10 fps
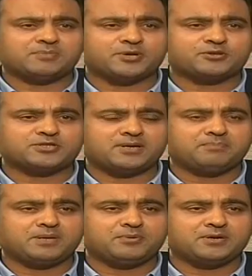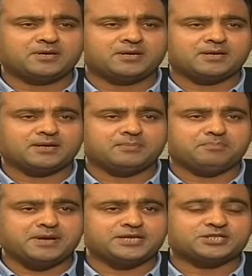because some people
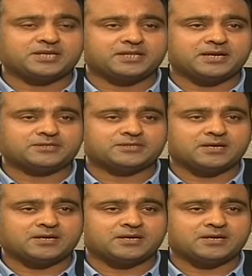may say that